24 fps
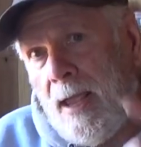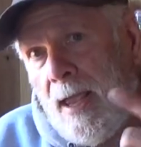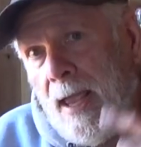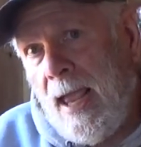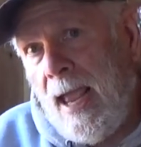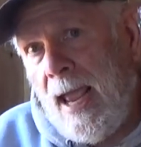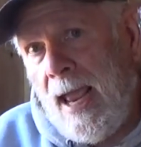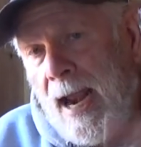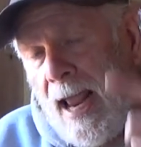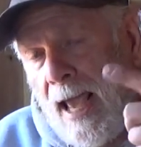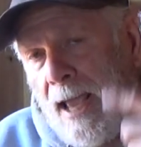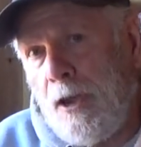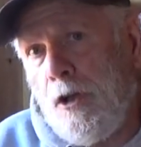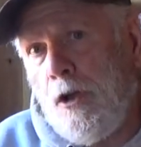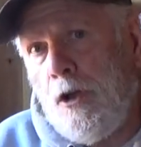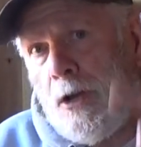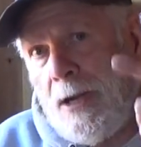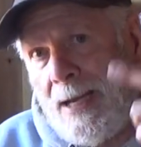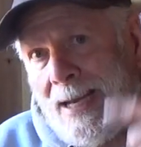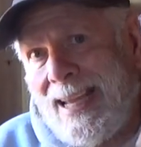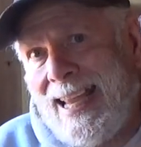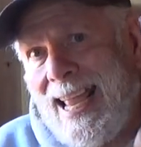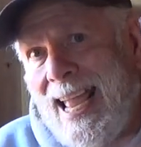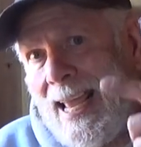and I
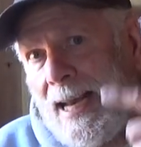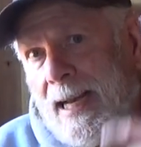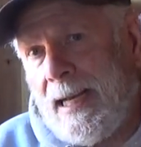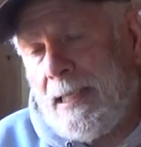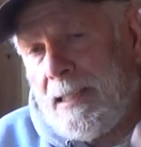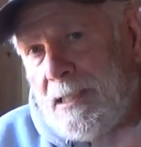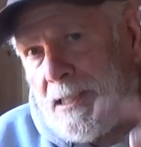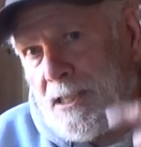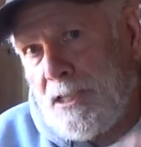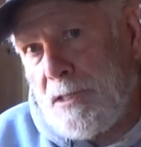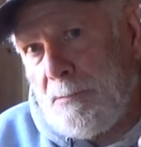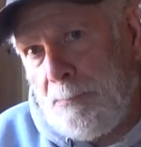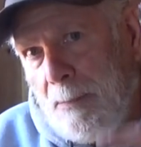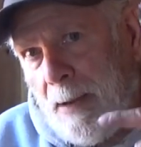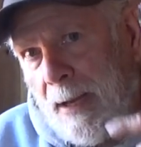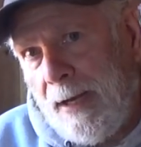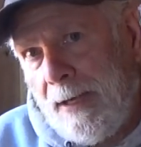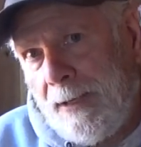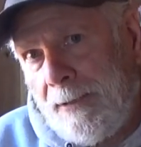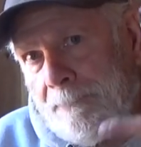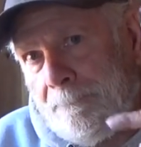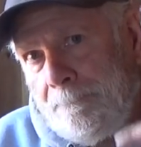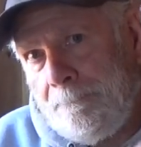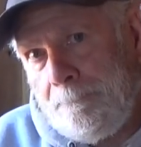couldn't get it to
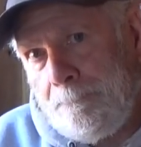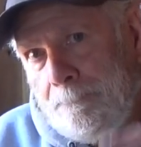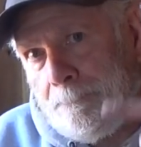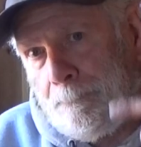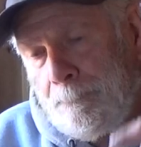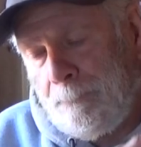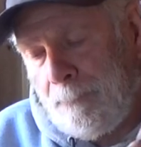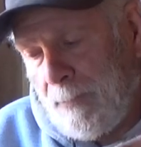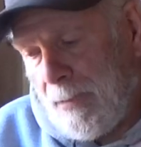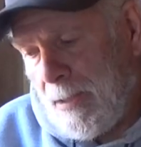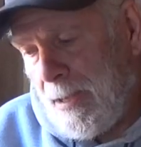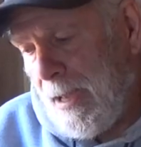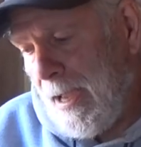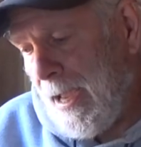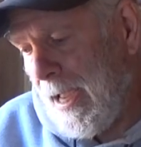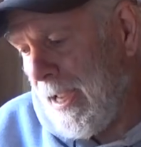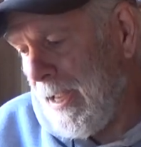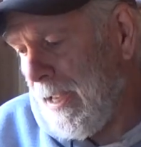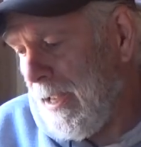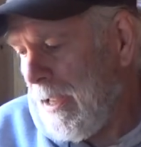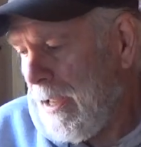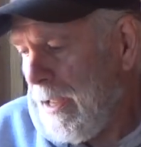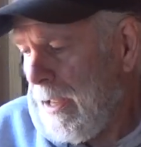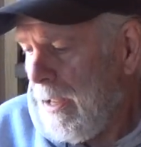spin,
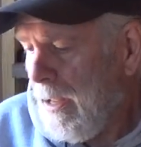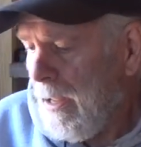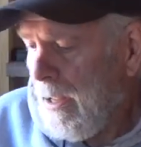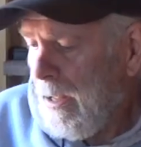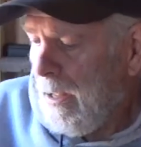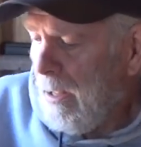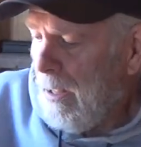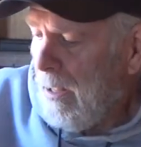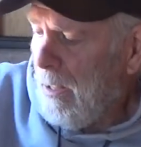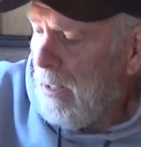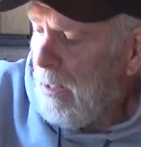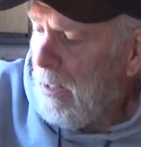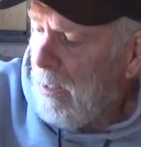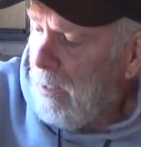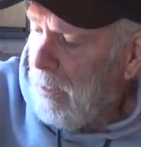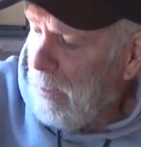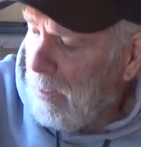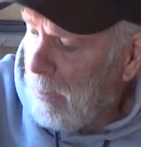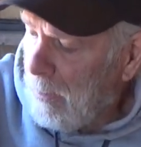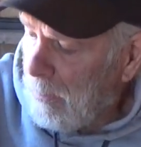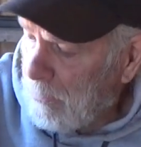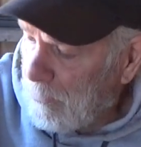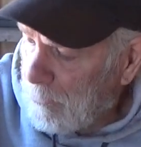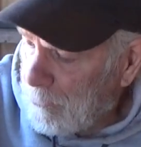okay?
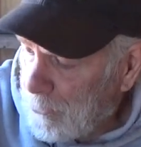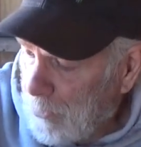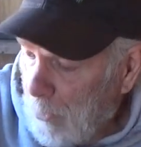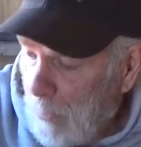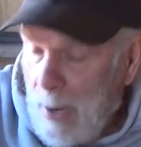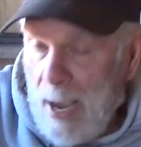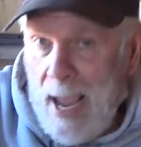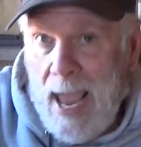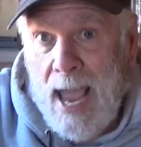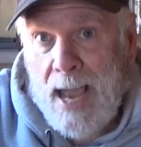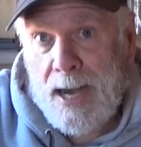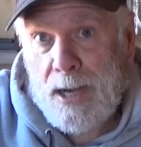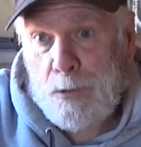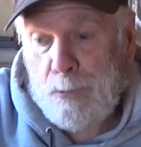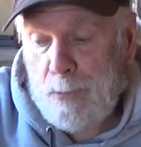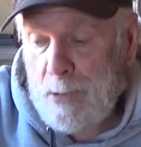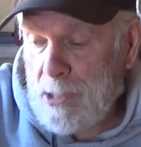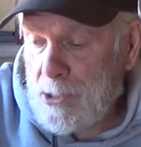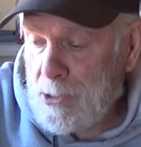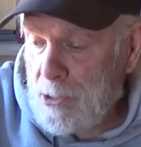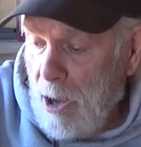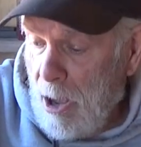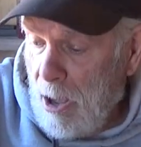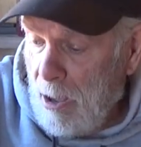So I had to
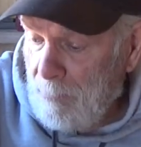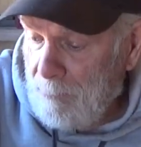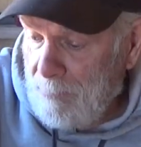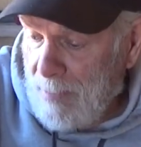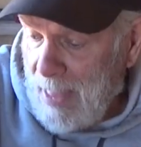resolve